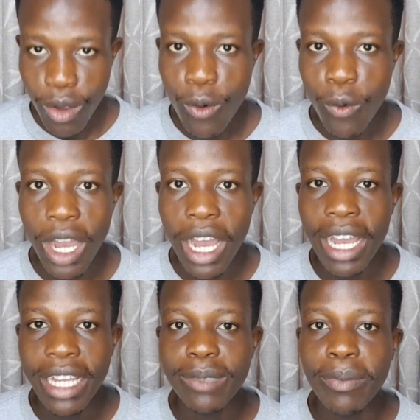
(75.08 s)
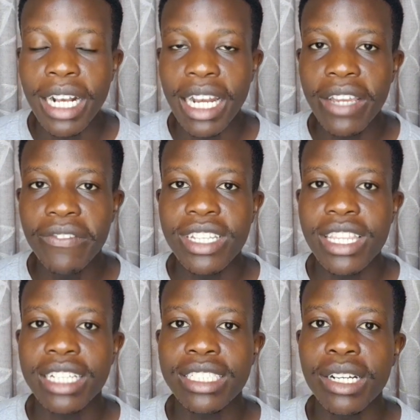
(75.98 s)
where it's believed
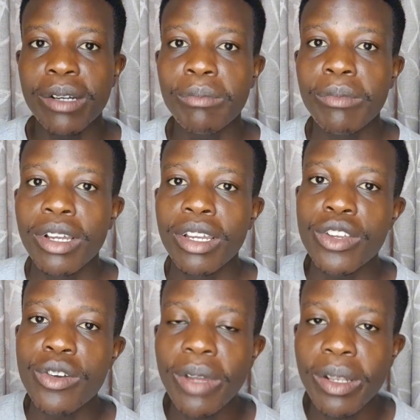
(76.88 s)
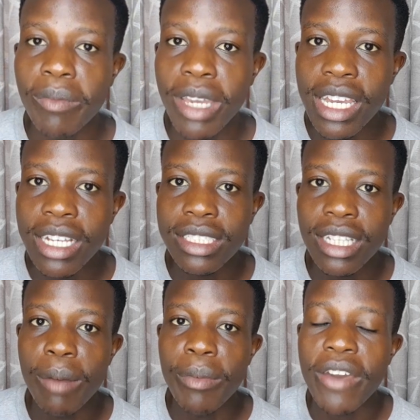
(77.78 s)
that human beings
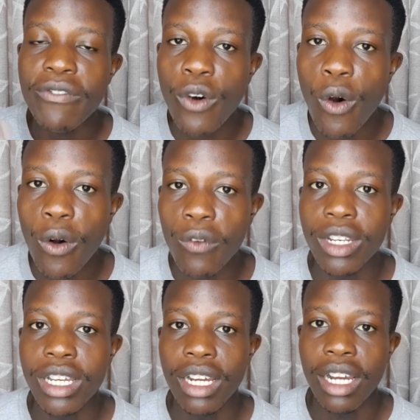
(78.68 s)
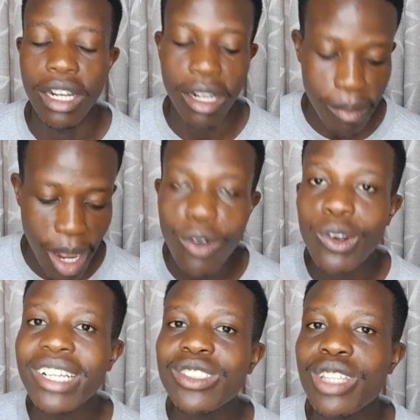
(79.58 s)
evolved
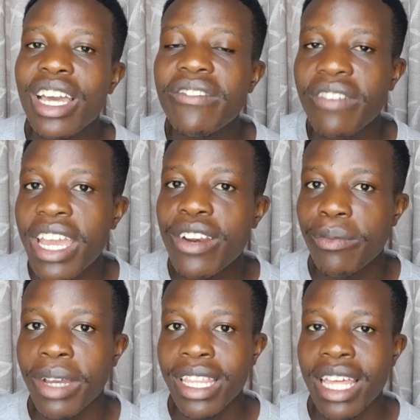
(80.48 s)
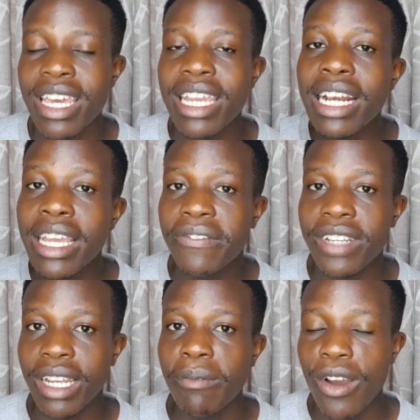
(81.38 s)
according to the environment that they
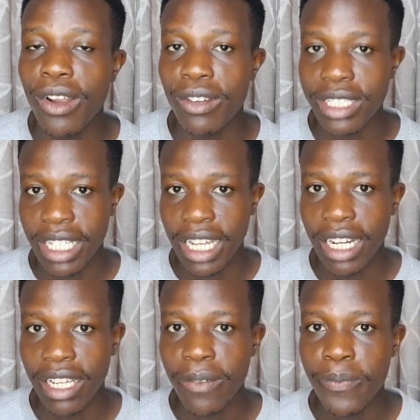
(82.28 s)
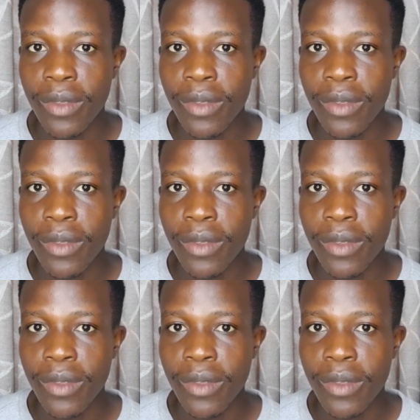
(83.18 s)
lived in biologically.